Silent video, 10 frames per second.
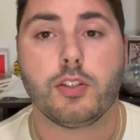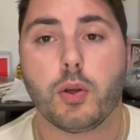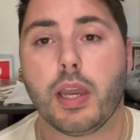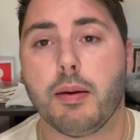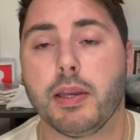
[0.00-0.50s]
So
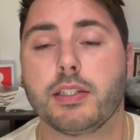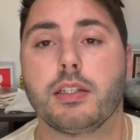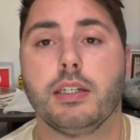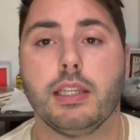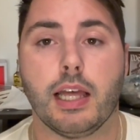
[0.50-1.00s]
yeah,
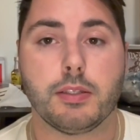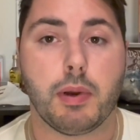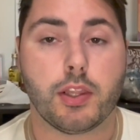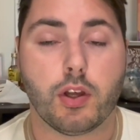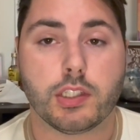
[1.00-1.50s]
basically that's
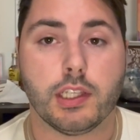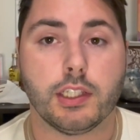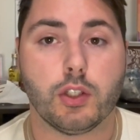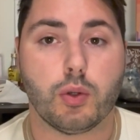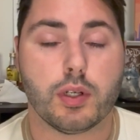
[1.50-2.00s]
my thoughts on the
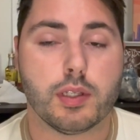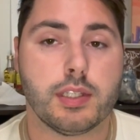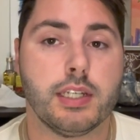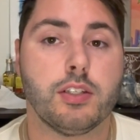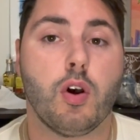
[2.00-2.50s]
Allure of the Seas.